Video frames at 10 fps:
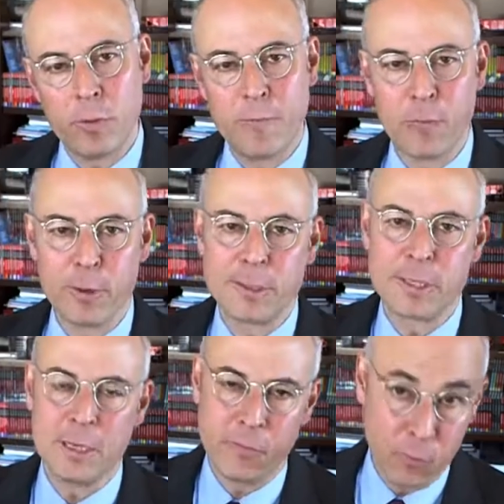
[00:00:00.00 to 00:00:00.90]
if
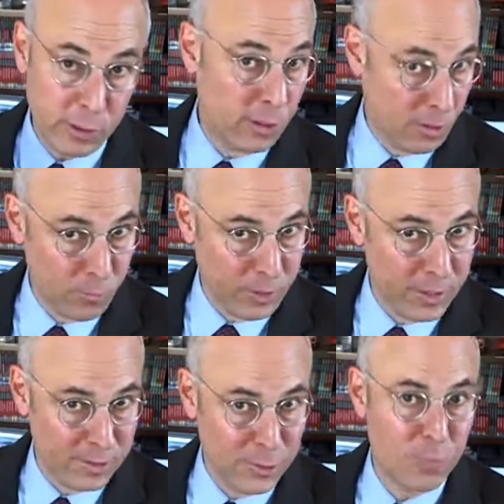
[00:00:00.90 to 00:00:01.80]
we
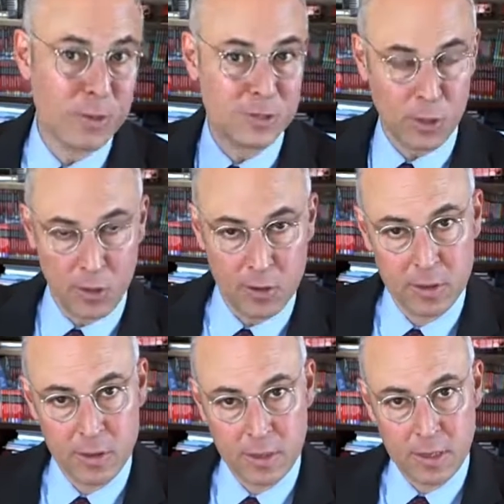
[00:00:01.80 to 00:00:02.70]
as humans are
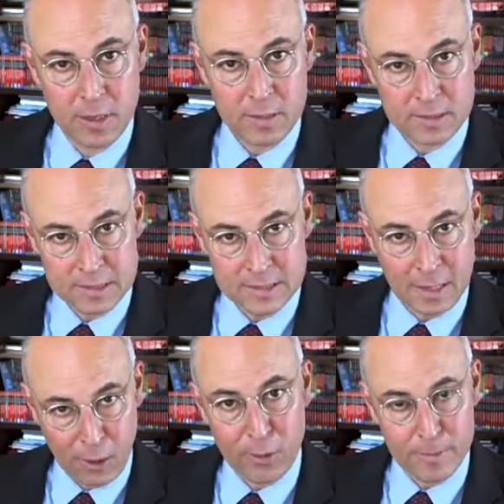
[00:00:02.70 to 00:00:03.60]

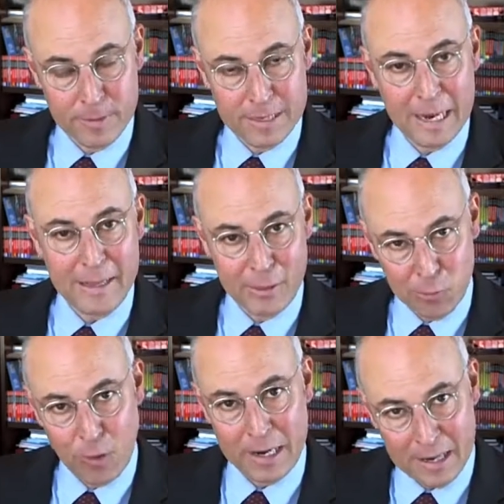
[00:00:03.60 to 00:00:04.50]
getting the
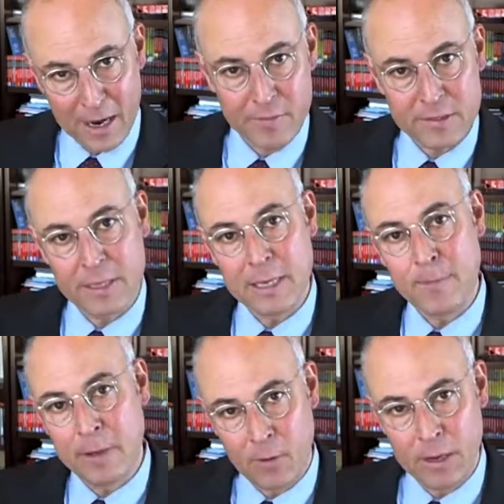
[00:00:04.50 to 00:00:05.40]
right kind of sleep
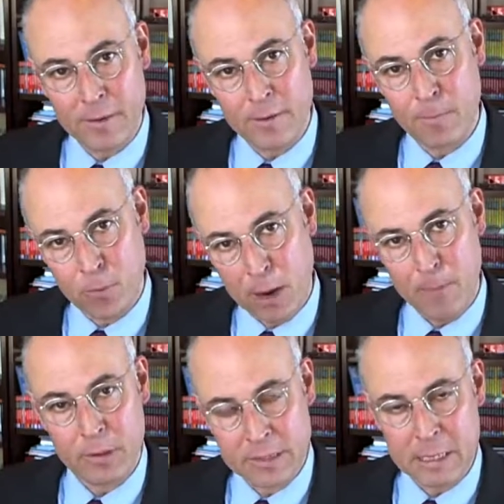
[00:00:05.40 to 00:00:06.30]
and are in the
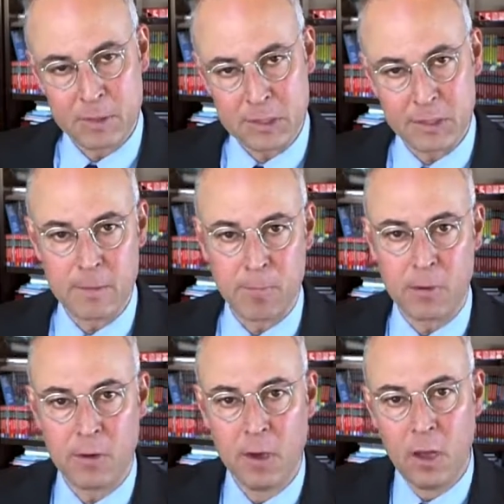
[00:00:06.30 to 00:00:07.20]
proper deep sleep,
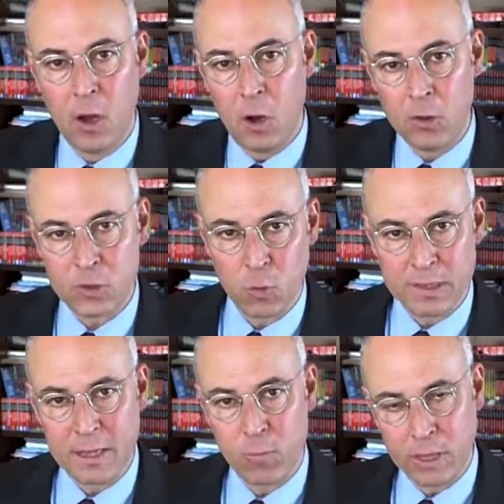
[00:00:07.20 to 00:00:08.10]
and also
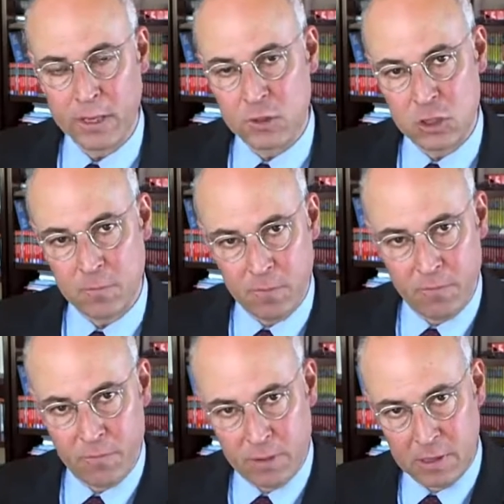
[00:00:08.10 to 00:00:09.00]
what the relationship
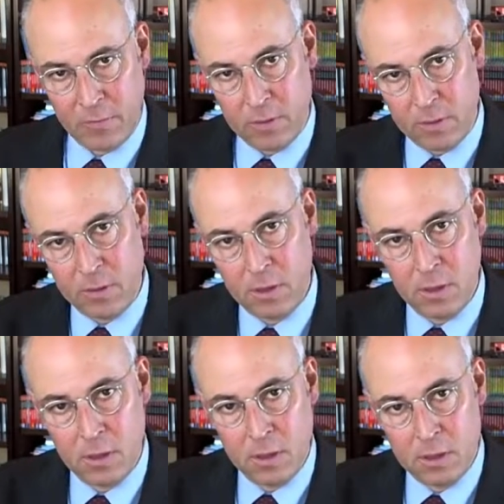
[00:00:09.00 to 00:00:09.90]
of the different
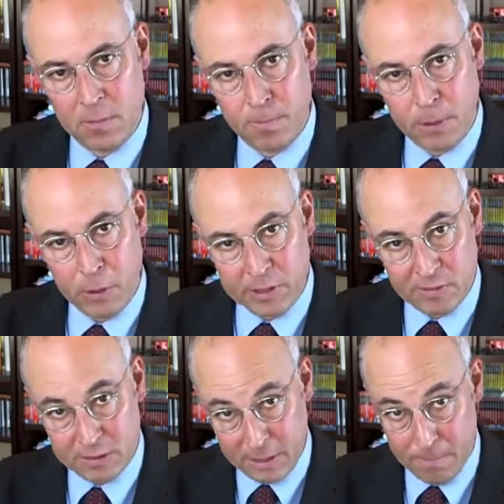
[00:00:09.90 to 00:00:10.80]
periods of
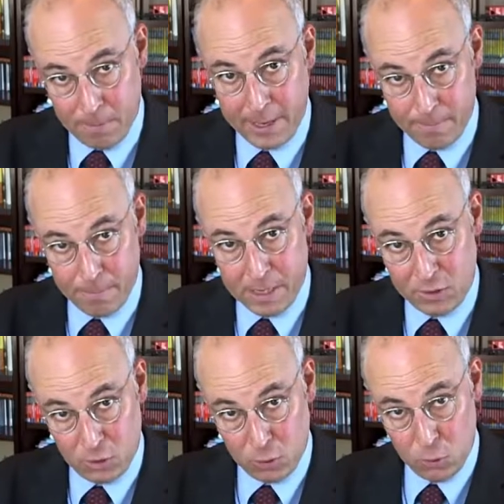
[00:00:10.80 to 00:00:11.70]
sleep might be
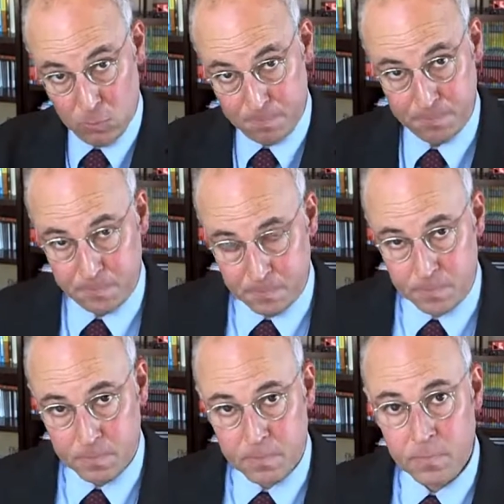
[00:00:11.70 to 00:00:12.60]
to
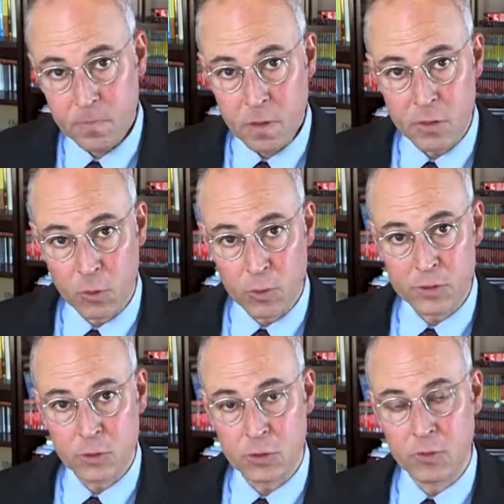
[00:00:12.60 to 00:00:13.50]
the
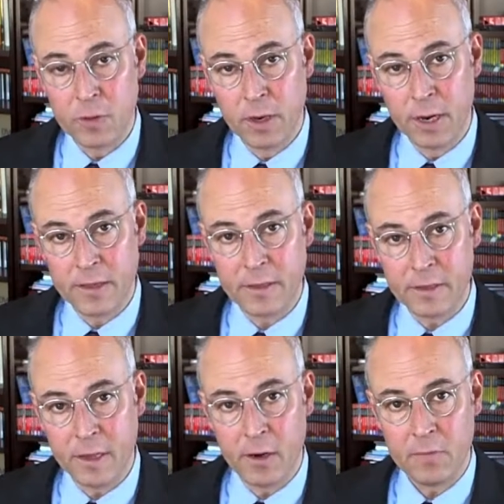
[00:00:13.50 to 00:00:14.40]
research you've done.
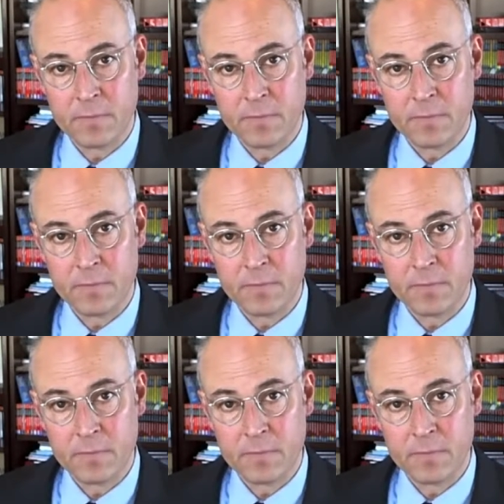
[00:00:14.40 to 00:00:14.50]
Anything there?